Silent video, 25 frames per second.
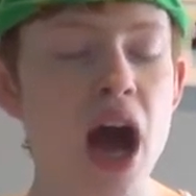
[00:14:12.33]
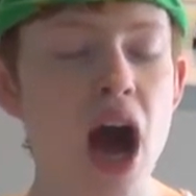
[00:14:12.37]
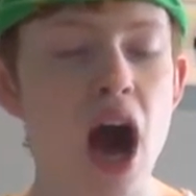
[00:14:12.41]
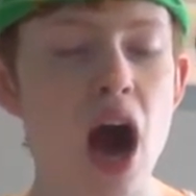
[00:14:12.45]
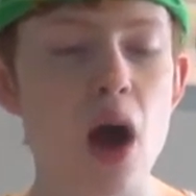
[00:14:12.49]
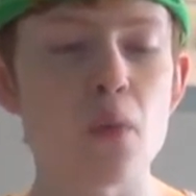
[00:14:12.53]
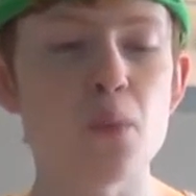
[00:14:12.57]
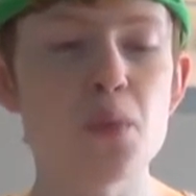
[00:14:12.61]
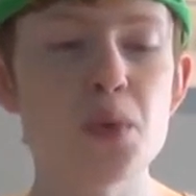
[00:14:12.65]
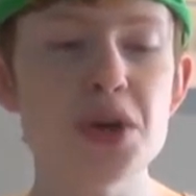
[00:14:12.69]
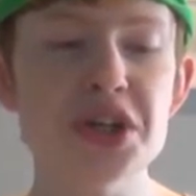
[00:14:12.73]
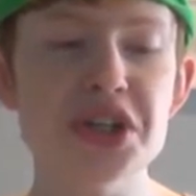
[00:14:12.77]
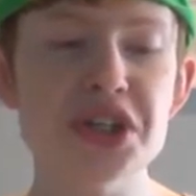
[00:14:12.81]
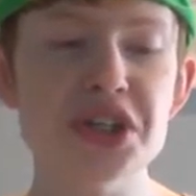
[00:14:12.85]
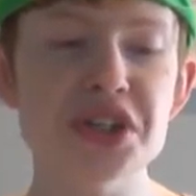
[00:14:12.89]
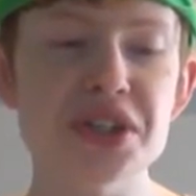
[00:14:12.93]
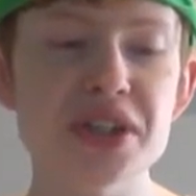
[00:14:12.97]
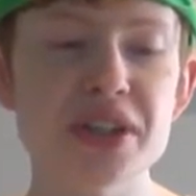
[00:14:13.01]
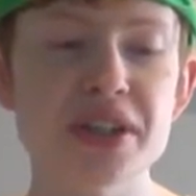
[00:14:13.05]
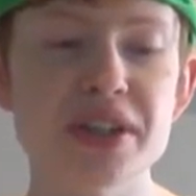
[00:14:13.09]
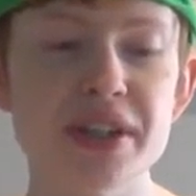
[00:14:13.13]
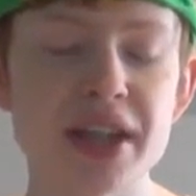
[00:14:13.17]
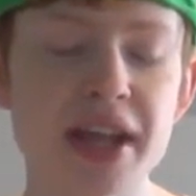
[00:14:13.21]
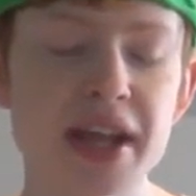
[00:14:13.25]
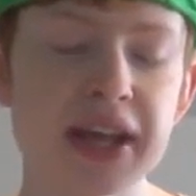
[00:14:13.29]
I wish
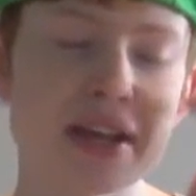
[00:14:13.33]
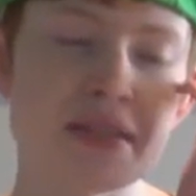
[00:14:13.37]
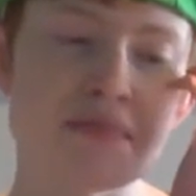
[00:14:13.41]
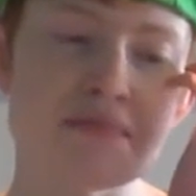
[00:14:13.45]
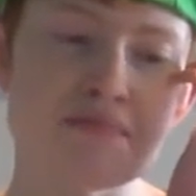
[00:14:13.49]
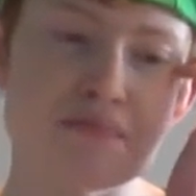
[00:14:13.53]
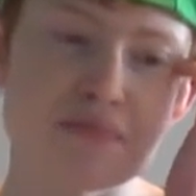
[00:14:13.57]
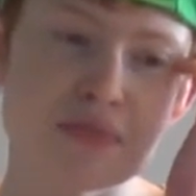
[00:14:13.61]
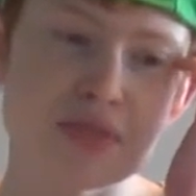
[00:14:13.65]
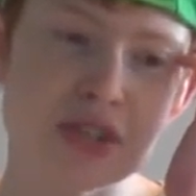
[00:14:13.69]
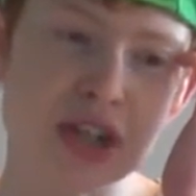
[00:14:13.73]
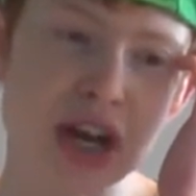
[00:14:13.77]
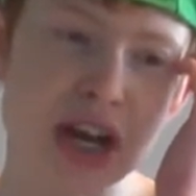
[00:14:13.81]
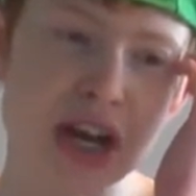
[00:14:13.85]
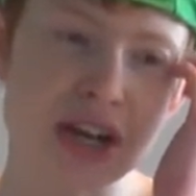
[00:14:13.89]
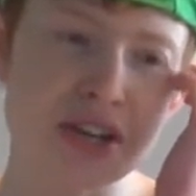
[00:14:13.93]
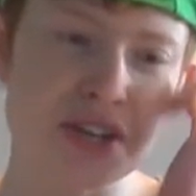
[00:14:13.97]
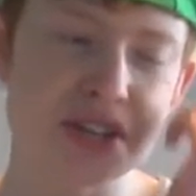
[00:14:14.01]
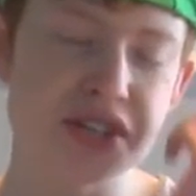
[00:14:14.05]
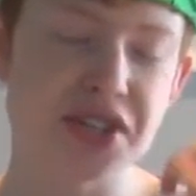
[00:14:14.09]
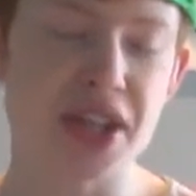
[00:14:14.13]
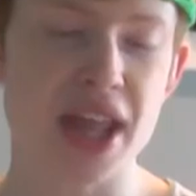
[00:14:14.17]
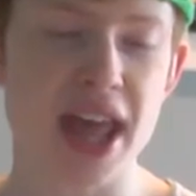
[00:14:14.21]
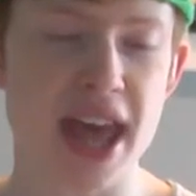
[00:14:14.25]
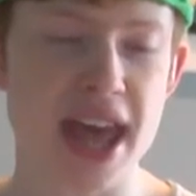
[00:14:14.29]
they
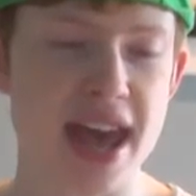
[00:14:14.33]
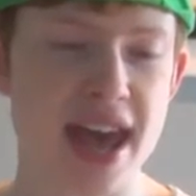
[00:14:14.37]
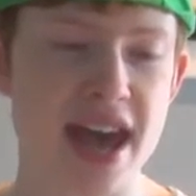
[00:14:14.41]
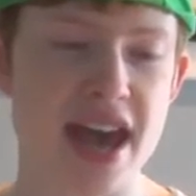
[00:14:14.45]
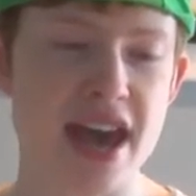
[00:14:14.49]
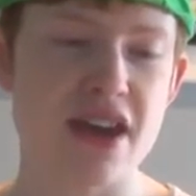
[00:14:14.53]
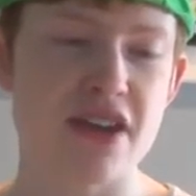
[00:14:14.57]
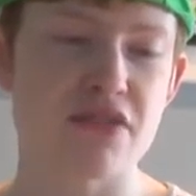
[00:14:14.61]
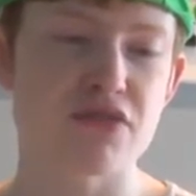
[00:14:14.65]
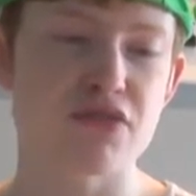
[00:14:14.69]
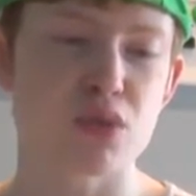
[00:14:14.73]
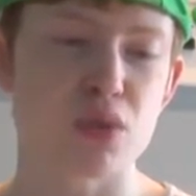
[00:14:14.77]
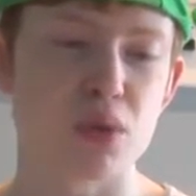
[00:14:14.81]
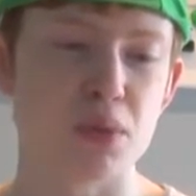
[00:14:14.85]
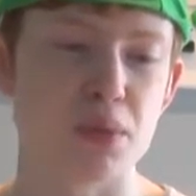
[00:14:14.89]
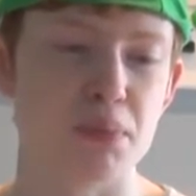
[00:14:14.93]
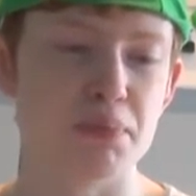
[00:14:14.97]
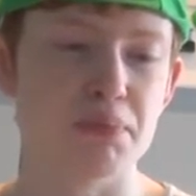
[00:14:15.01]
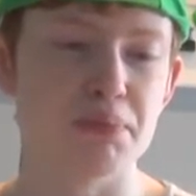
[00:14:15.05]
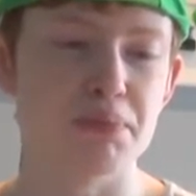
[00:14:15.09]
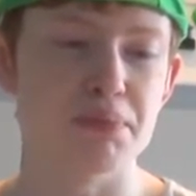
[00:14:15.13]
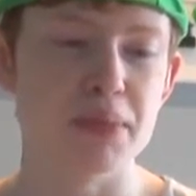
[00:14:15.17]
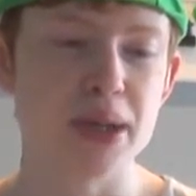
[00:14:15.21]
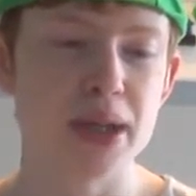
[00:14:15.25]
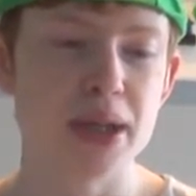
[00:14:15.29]
changed the hair
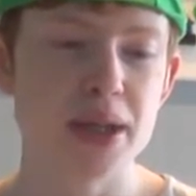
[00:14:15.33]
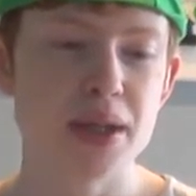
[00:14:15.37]
from